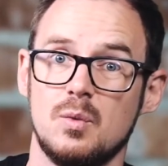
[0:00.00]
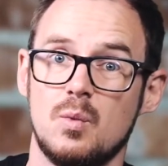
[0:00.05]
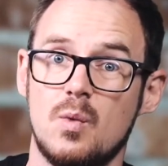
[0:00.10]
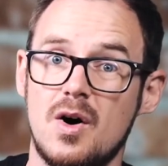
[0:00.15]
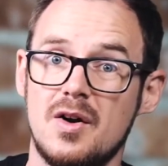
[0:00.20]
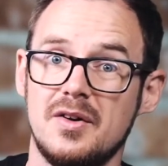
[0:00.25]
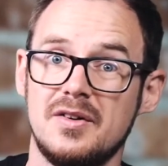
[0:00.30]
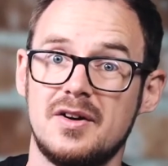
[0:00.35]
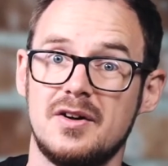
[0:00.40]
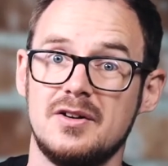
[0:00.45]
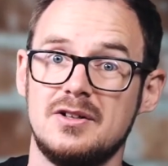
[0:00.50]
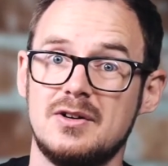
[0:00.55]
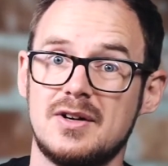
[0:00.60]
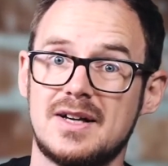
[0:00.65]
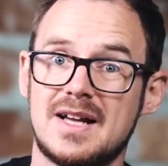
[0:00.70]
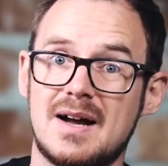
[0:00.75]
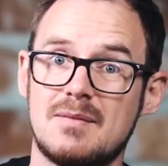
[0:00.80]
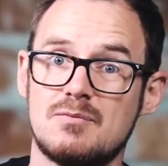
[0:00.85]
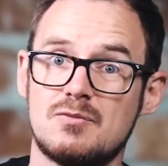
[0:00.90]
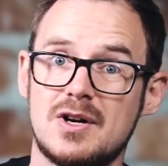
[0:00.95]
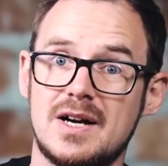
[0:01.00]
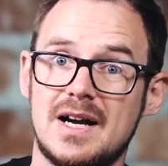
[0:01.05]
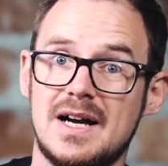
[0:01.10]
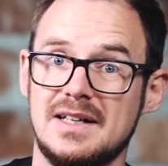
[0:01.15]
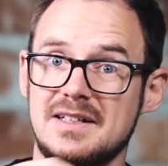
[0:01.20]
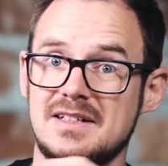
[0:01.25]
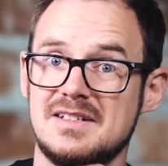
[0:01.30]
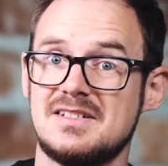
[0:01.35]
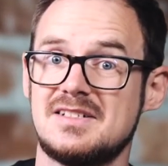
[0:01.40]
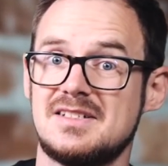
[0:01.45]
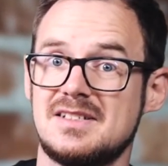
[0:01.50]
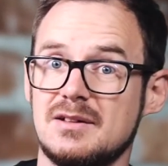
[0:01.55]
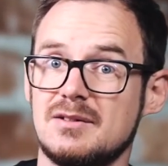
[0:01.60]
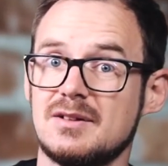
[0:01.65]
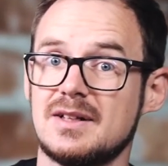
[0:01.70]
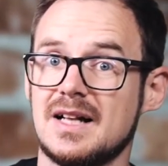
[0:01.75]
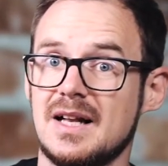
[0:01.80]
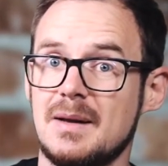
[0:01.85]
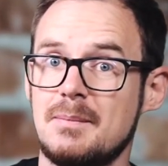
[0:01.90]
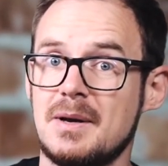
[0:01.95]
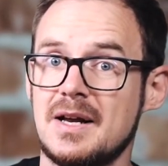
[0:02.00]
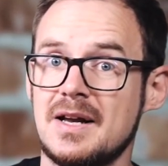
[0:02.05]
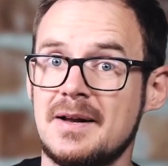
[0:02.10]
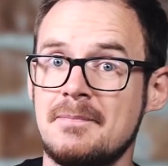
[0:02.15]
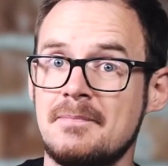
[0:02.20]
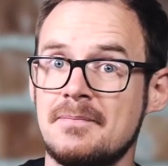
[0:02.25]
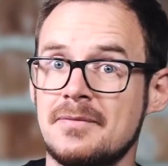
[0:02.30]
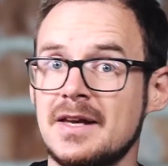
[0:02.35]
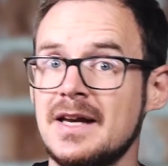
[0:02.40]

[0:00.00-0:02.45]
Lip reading: 1 on your camera and it's still clipping,